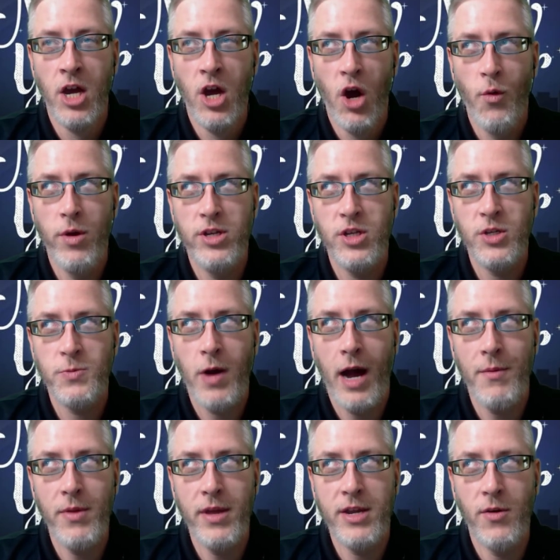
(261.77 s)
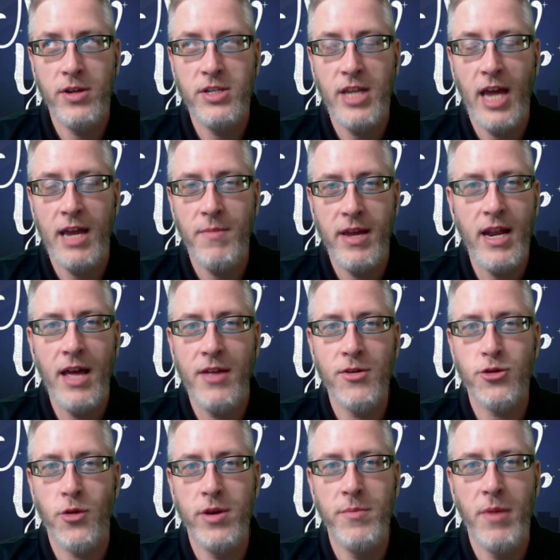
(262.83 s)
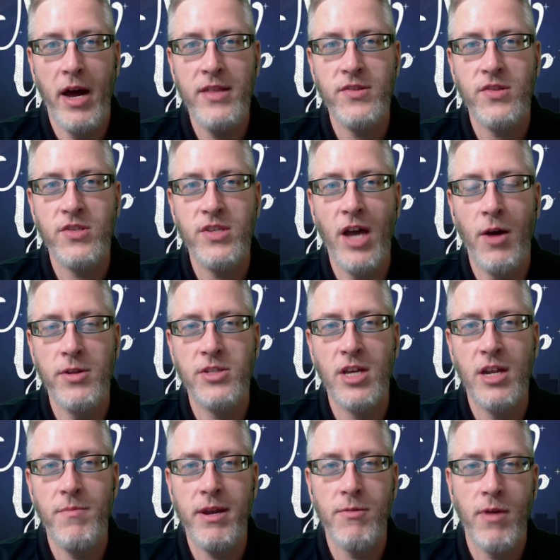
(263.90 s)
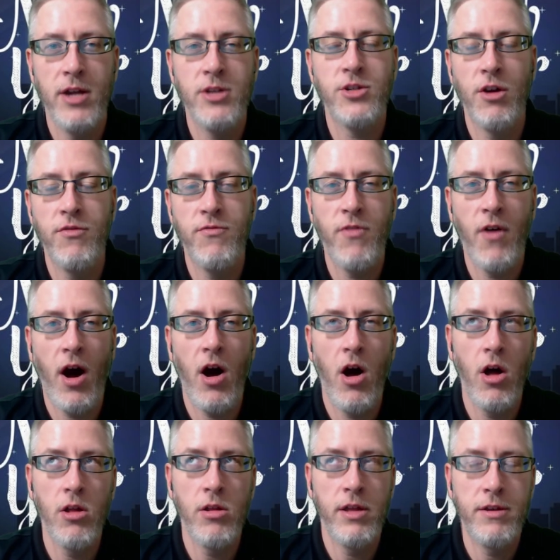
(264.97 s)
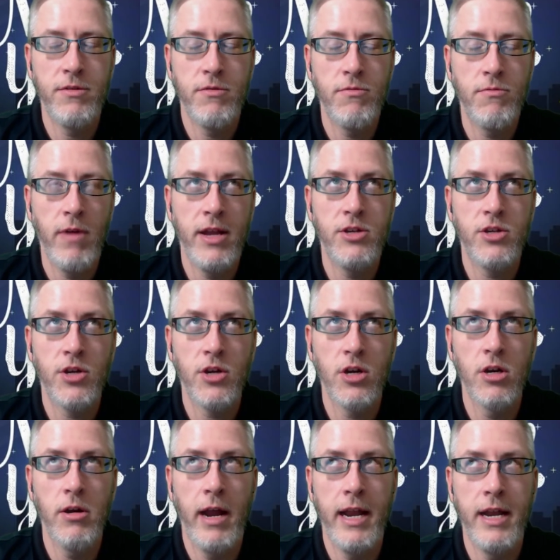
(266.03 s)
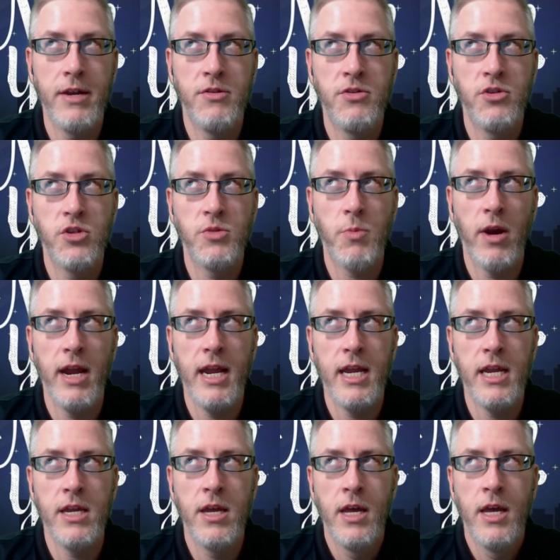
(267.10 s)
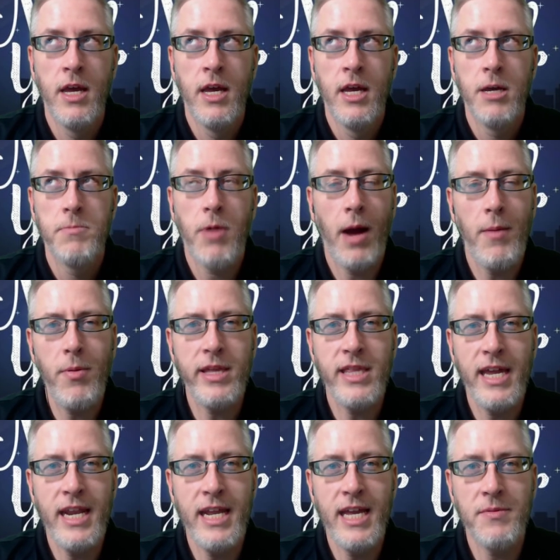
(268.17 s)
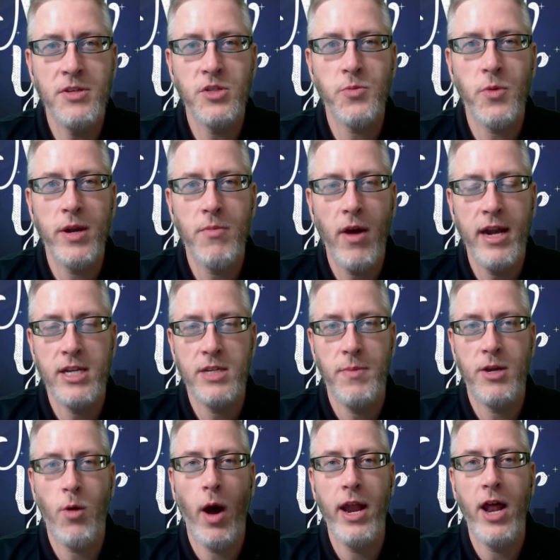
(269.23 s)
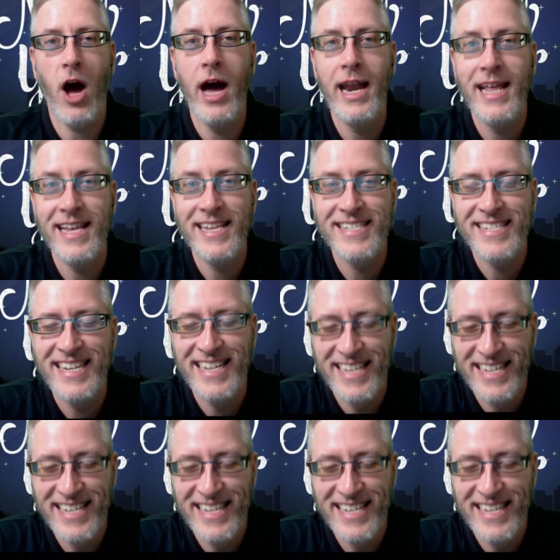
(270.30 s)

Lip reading: which is probably going to take me another 3 months. So, it's going to be Retro Fall and Winter and Spring, probably leading up to Spring Break, to be quite honest.